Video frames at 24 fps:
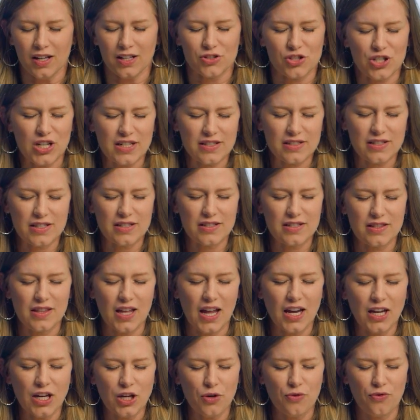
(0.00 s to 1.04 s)
Jesus,
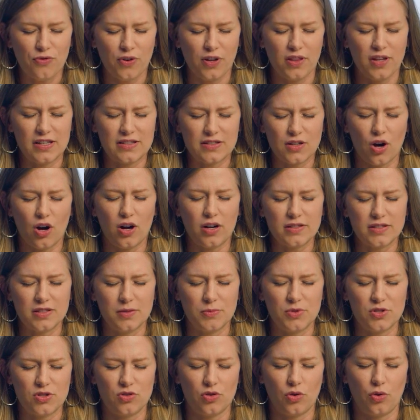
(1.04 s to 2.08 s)
thank you for this
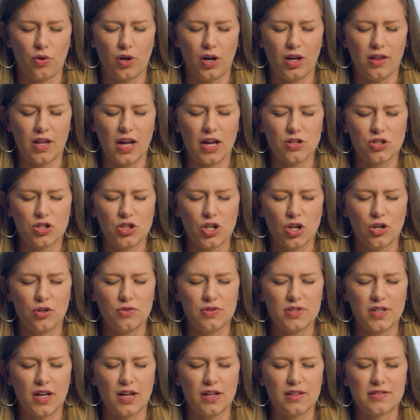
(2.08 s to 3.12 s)
awesome story that
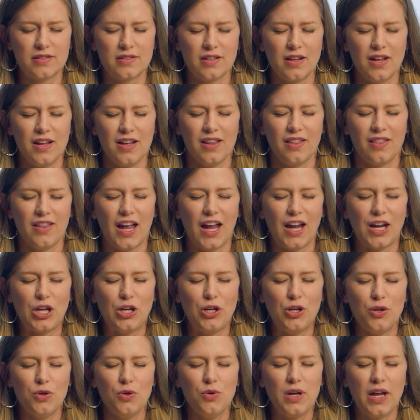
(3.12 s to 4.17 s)
shows us that
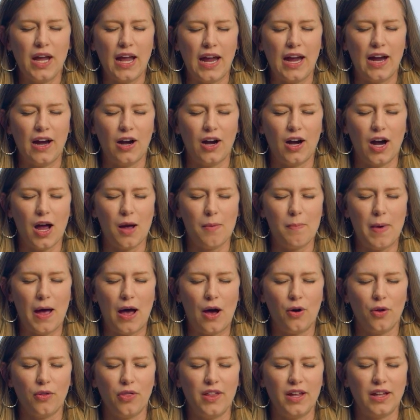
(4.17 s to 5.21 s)
you care
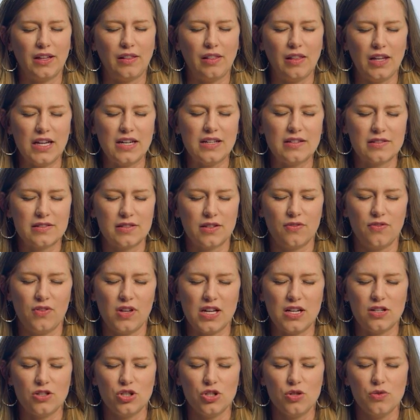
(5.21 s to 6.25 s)
about the least of
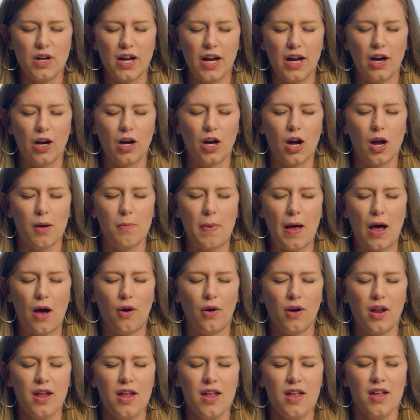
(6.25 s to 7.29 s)
these. You cared
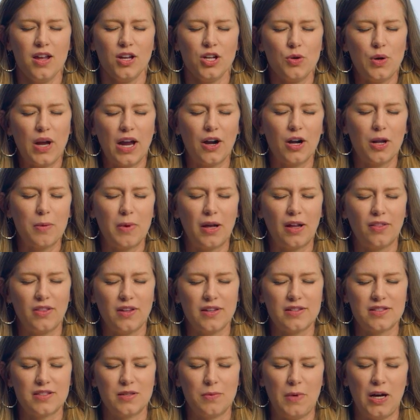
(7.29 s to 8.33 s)
about
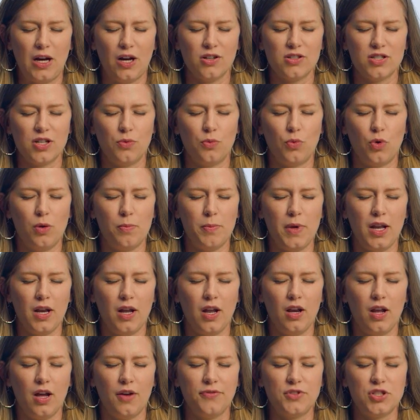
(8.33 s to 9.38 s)
this Samaritan woman
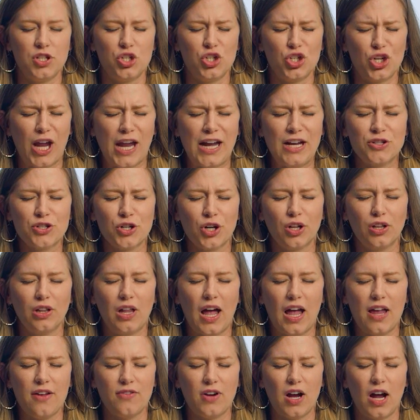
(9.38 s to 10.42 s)
enough to change her
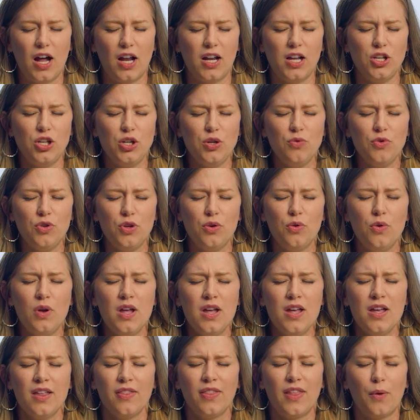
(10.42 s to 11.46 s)
life, God, and you knew
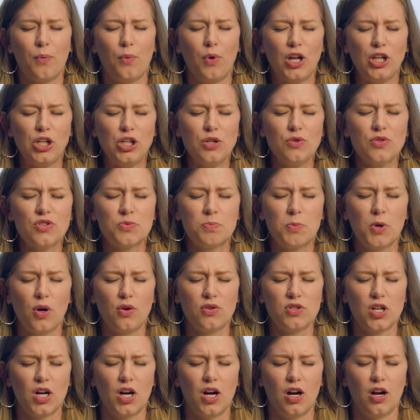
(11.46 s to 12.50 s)
that when you
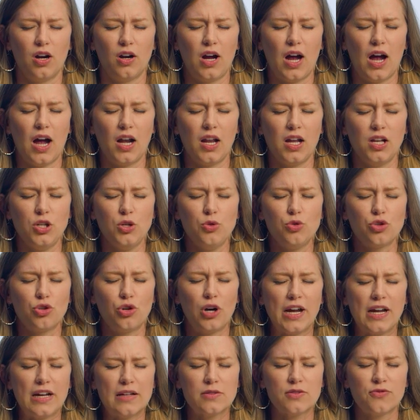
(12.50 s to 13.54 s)
spoke to her, God, and you
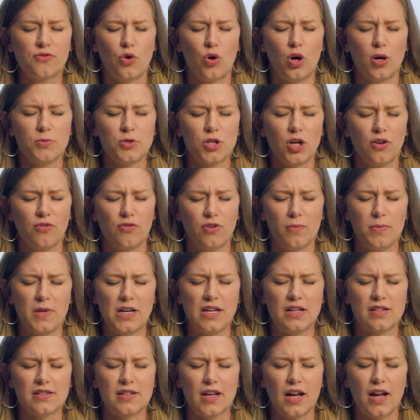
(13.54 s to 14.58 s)
transformed her from
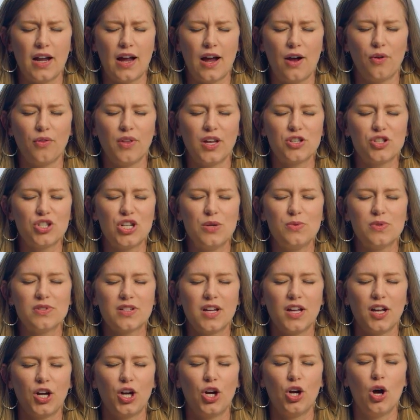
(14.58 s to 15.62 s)
the inside out, that she was
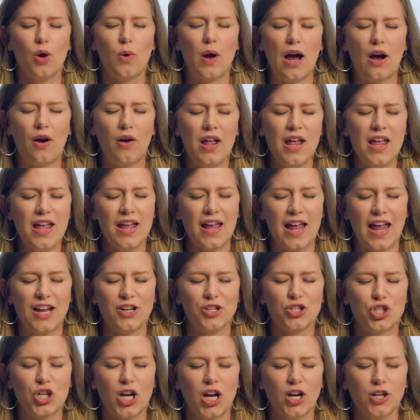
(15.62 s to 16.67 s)
going to go out
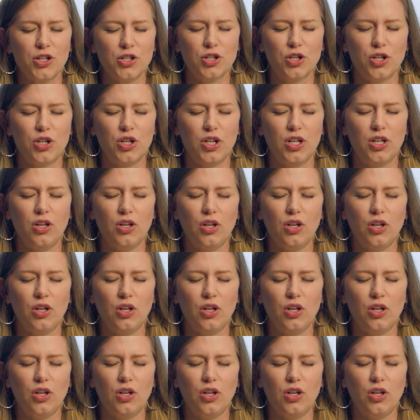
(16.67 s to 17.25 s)
and share your good